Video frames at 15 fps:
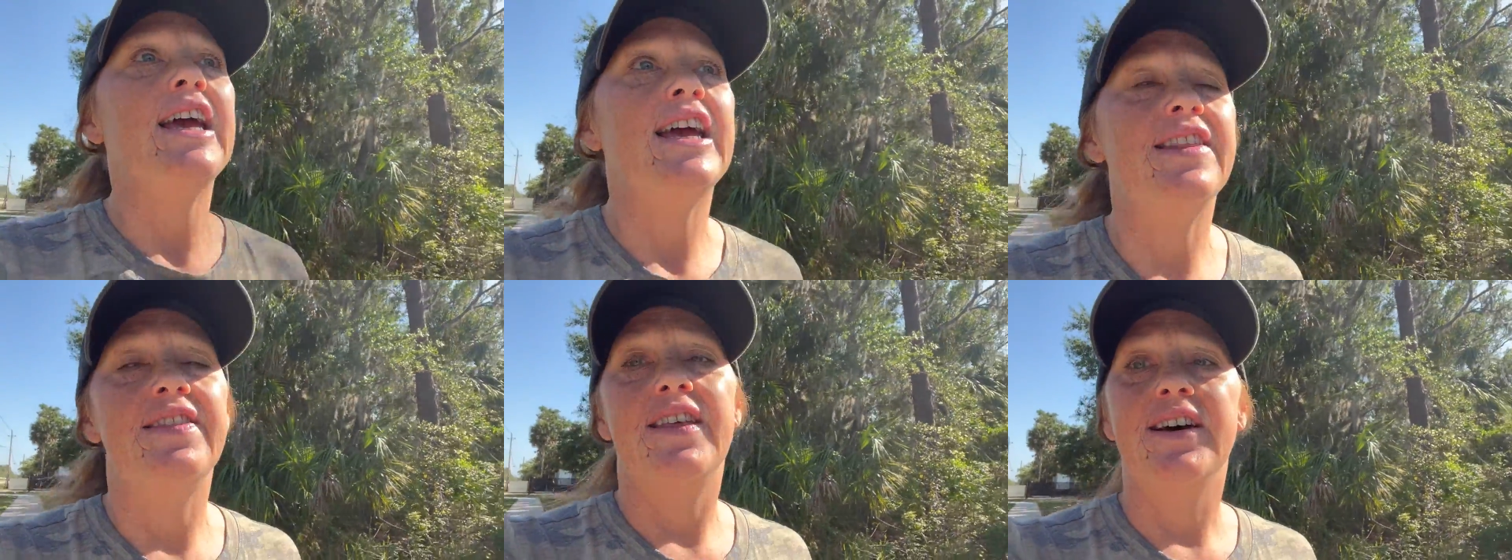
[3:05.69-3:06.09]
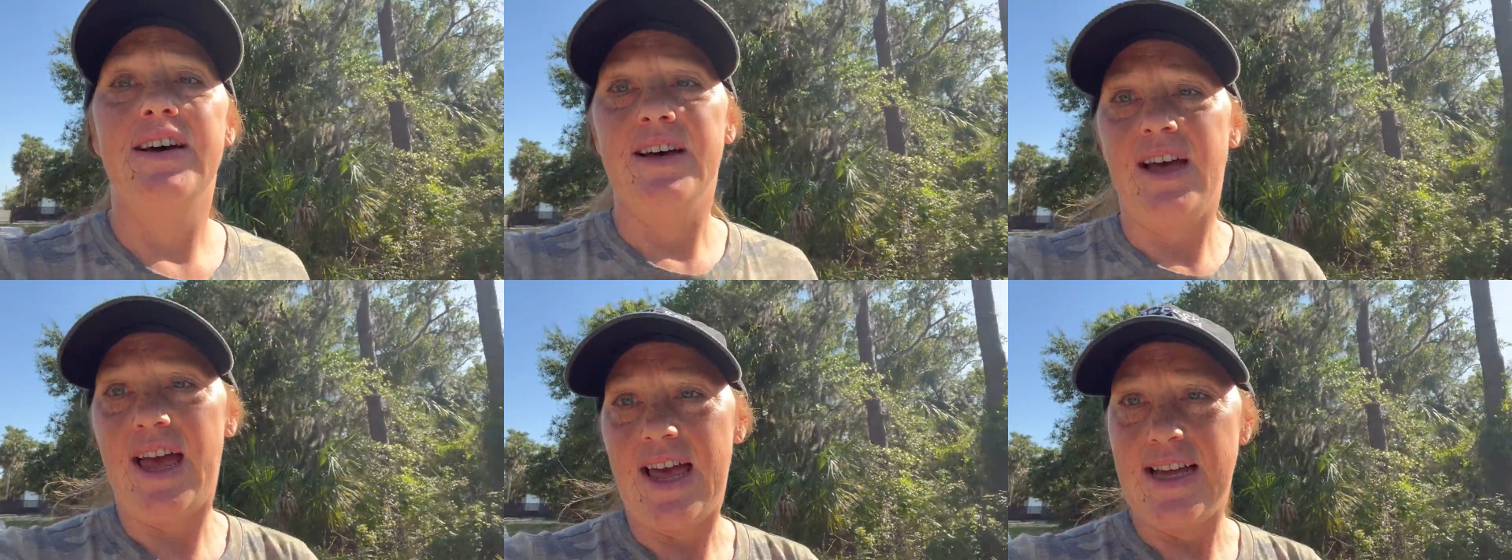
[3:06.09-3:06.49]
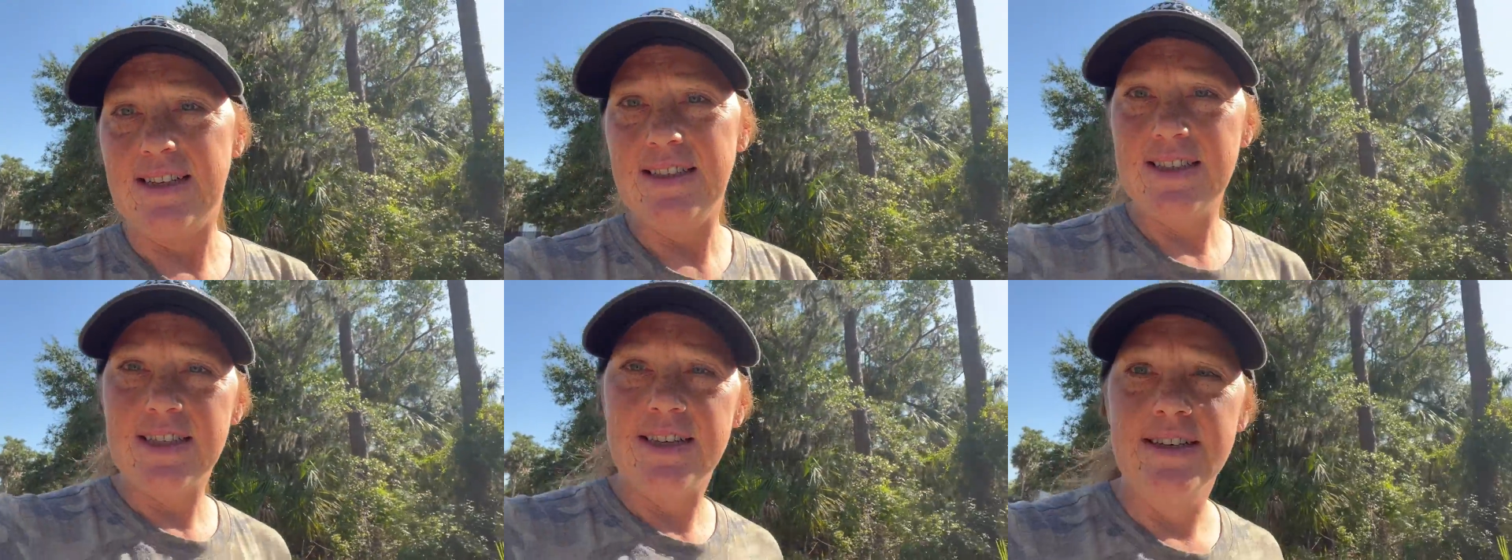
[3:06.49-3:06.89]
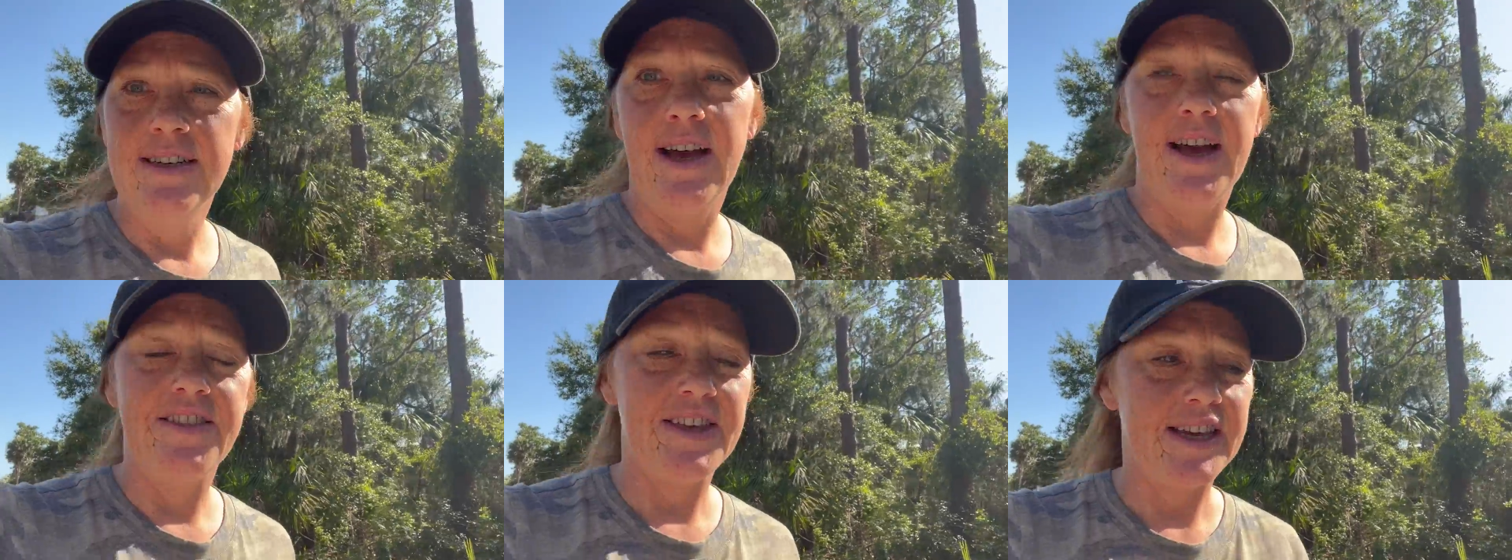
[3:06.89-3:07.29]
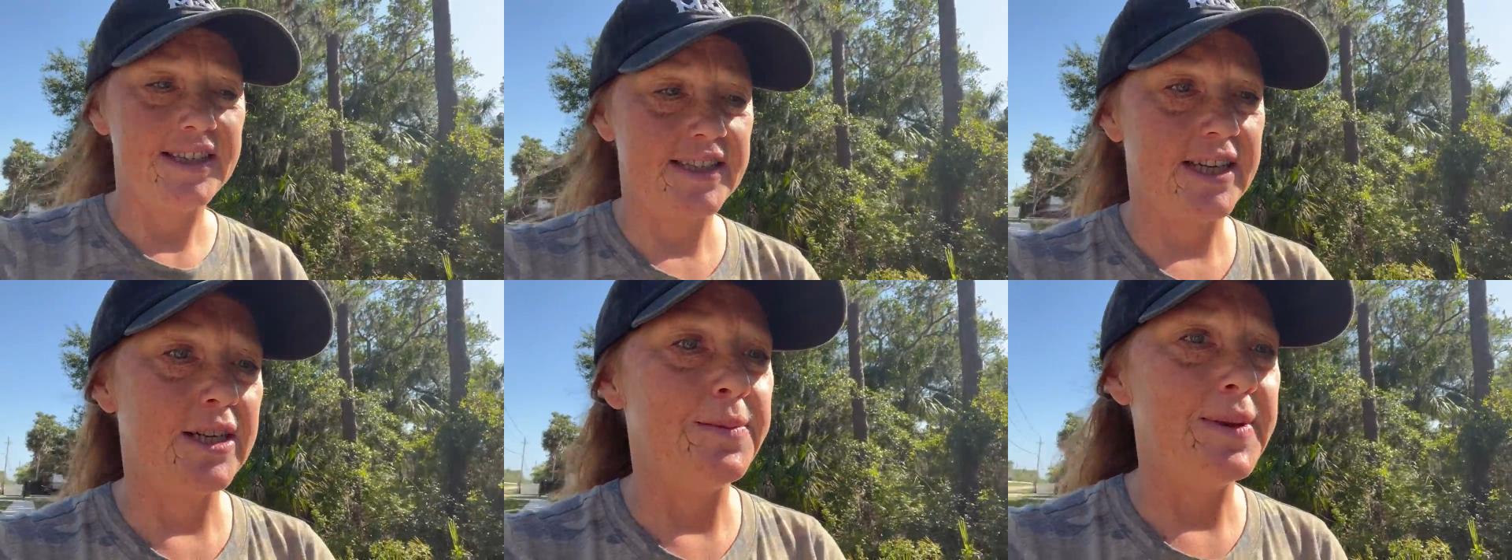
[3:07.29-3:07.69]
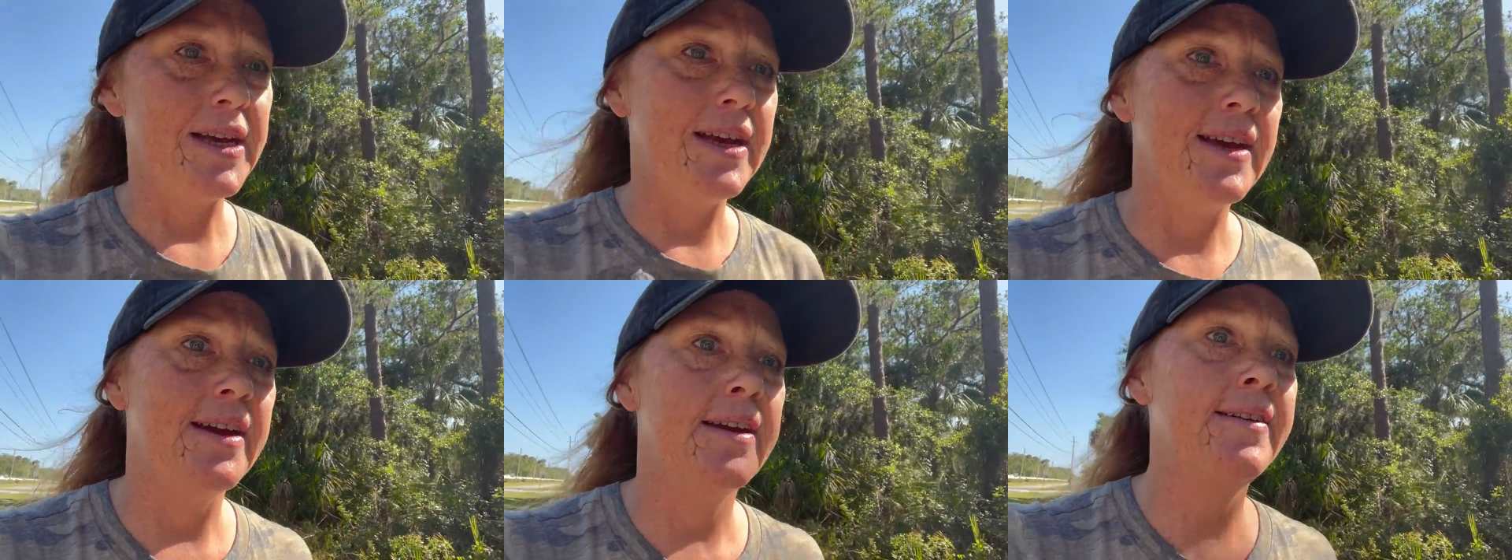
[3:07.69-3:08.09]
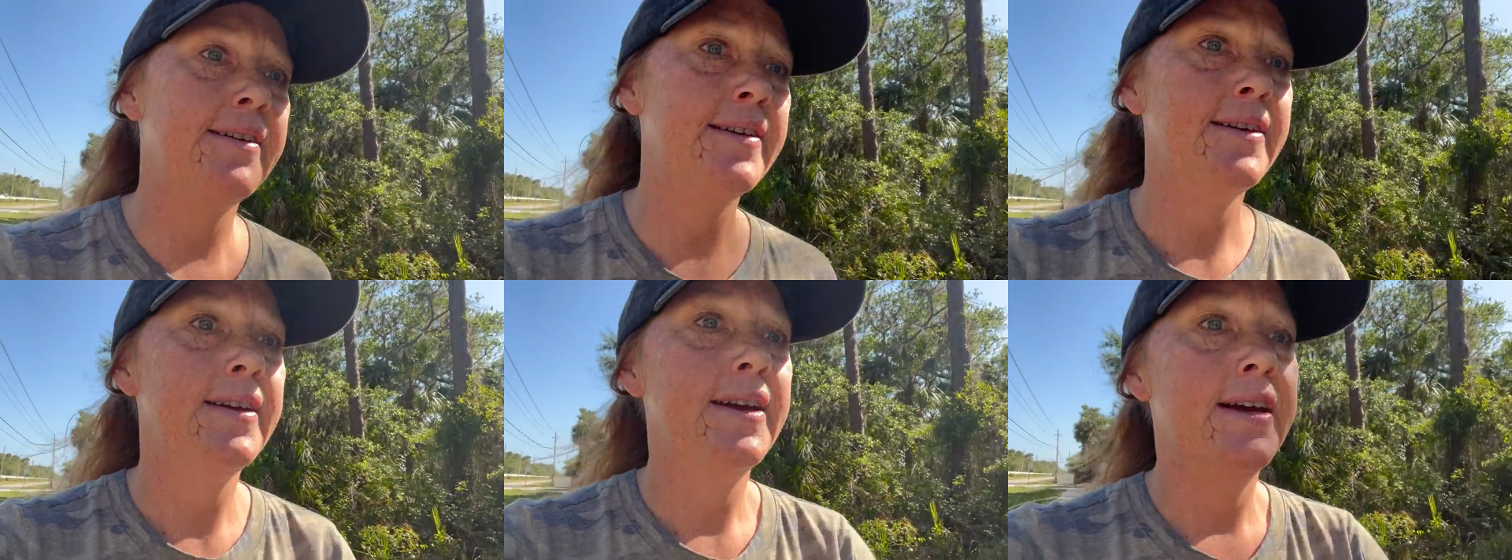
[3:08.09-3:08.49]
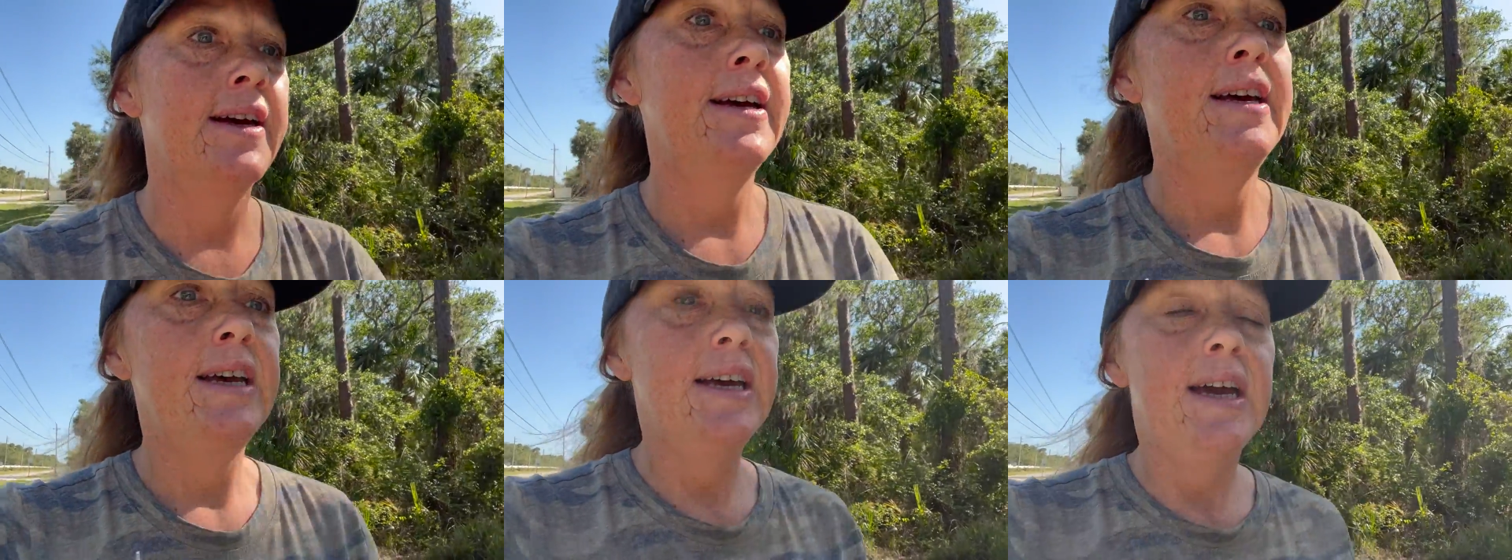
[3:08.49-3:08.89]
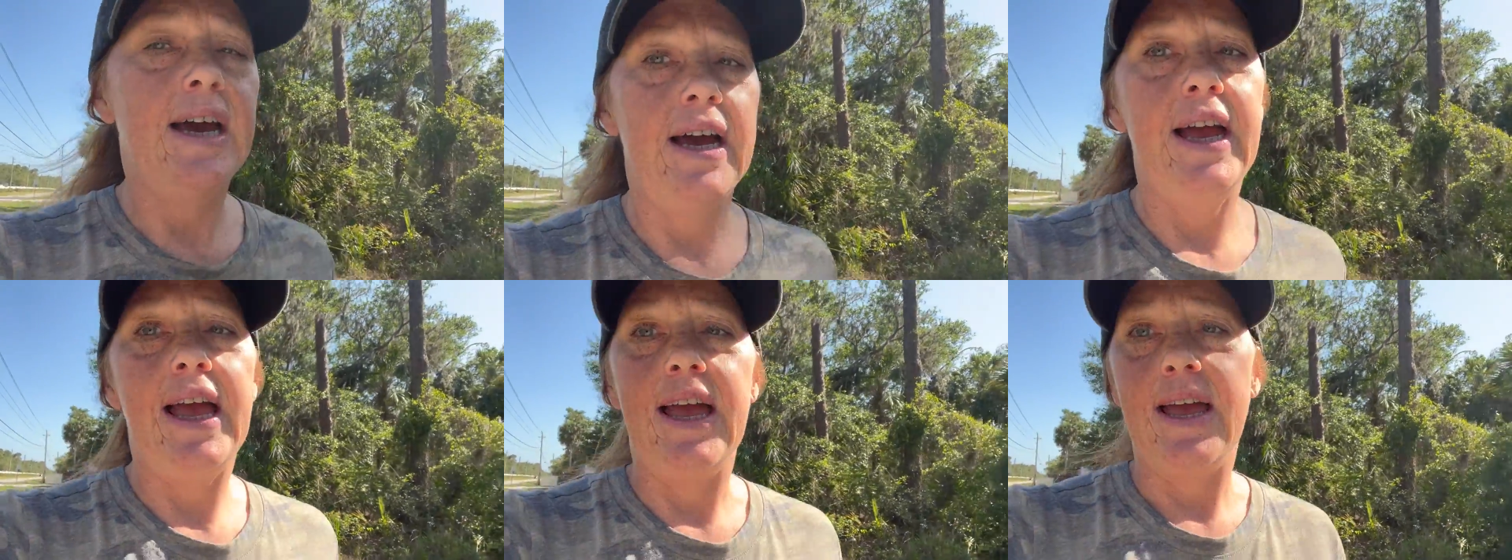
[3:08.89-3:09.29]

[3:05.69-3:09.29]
in the end, I think it's going to be